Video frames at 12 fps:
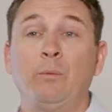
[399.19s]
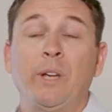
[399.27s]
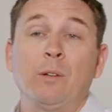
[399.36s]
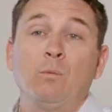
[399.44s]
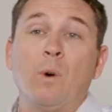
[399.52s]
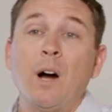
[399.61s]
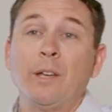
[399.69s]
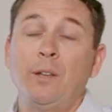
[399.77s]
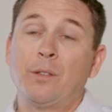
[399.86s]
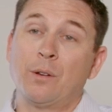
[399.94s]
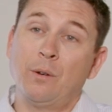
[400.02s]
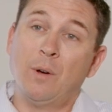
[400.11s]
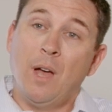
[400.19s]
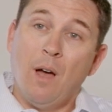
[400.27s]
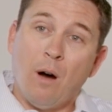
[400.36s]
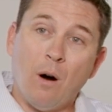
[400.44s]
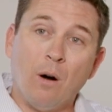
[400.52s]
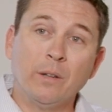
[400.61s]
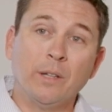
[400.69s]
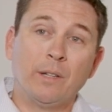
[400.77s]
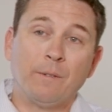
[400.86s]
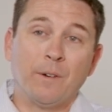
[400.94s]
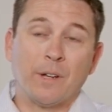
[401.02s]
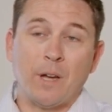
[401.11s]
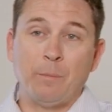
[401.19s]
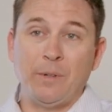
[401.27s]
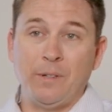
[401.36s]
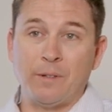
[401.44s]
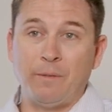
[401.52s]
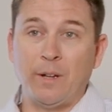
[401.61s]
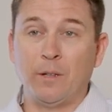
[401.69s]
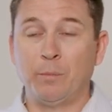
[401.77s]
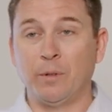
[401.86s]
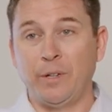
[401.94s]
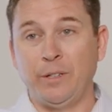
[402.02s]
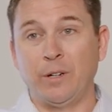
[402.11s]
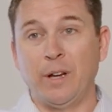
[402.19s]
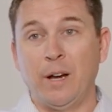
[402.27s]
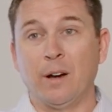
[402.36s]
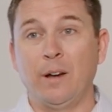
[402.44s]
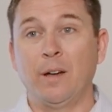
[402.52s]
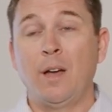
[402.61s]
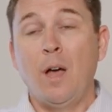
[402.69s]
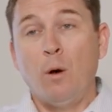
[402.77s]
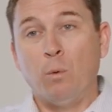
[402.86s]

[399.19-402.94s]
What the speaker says: and we can walk you through all the different companies available in your area,